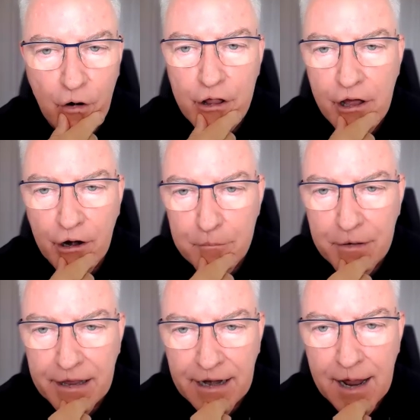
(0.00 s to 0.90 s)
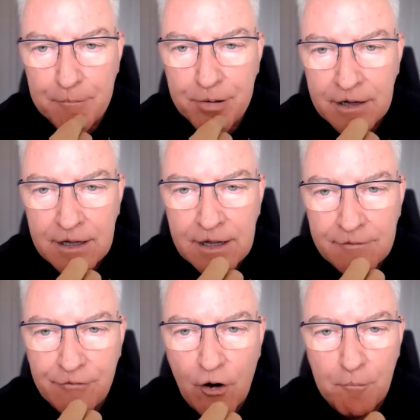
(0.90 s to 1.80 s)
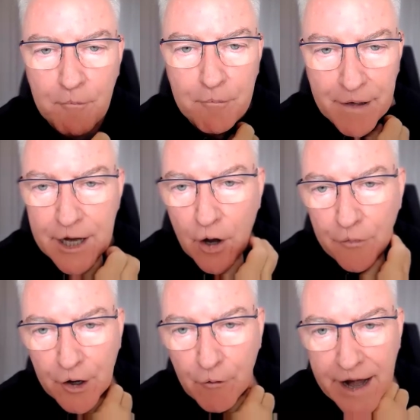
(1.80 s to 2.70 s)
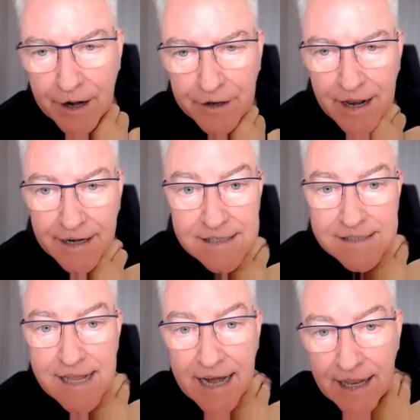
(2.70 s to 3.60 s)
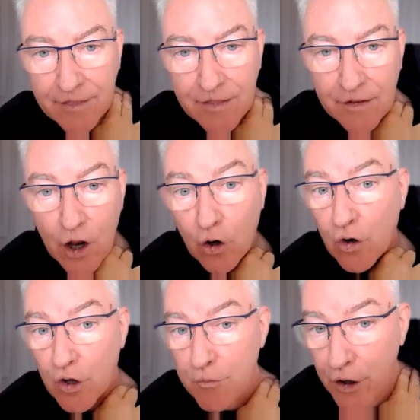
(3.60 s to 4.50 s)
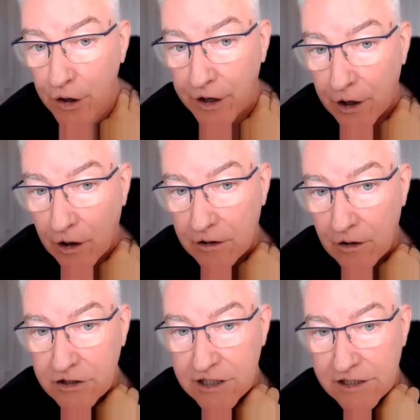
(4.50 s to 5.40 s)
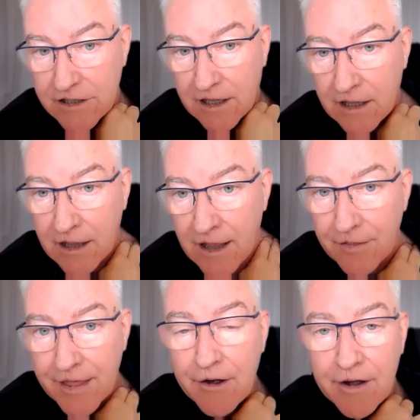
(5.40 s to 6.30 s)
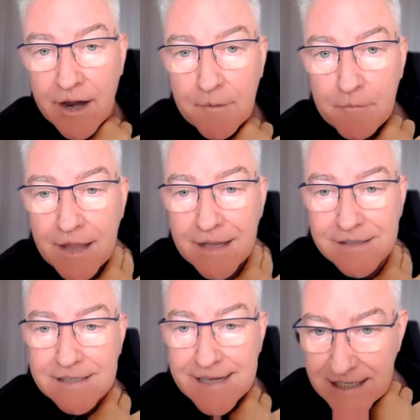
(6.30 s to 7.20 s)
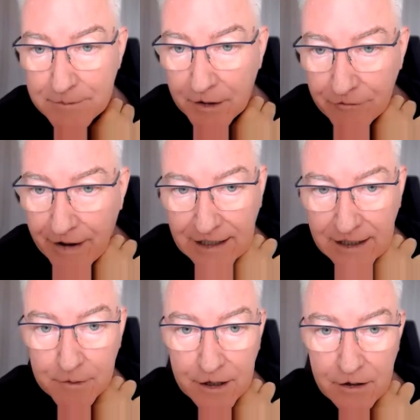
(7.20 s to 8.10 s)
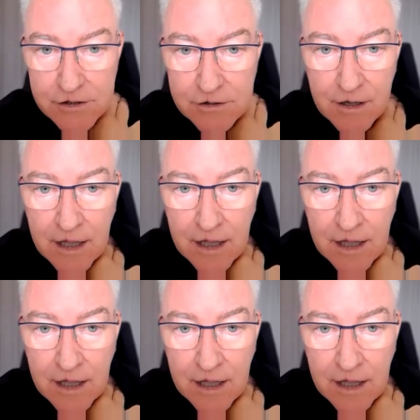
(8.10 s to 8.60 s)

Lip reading: only going to pick it up from being on the ground and understanding the local community, not just the area, is the sentiment factor, because